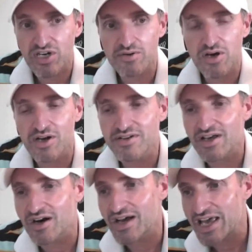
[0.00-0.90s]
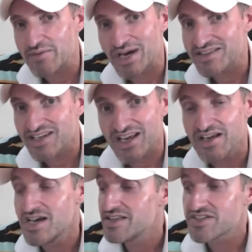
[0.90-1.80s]
pivot on AMAT
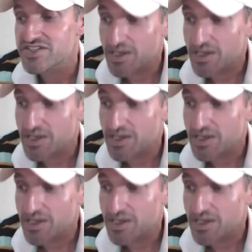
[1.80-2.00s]
today. The